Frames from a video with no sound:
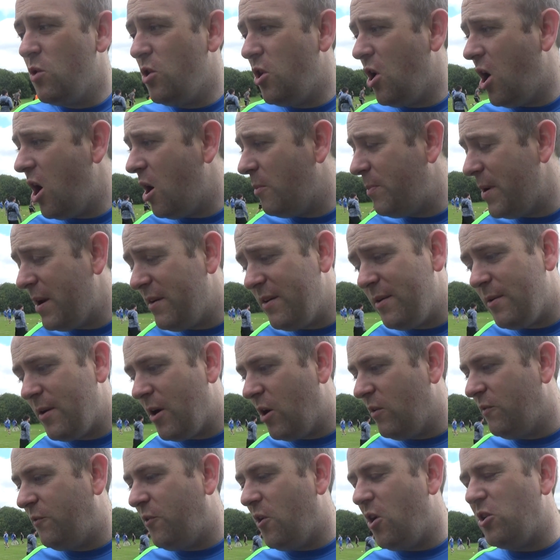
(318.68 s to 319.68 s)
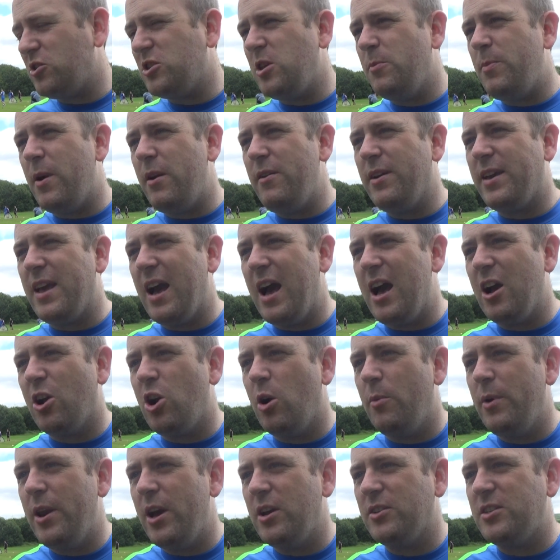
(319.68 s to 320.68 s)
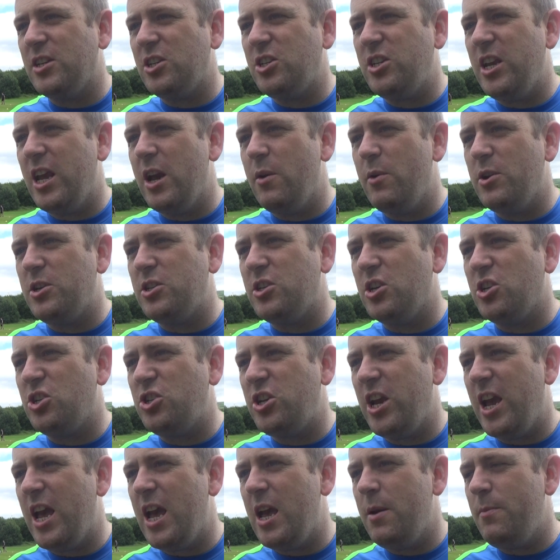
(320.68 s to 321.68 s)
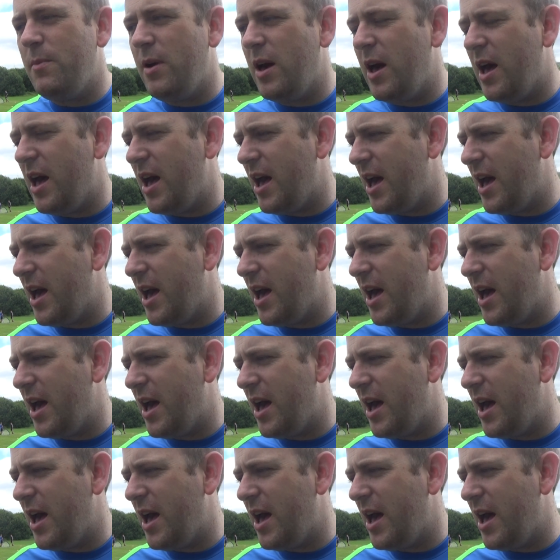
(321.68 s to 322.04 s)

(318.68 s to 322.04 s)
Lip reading: We're not. Unfortunately, Bury can't accommodate us this year, which is a shame.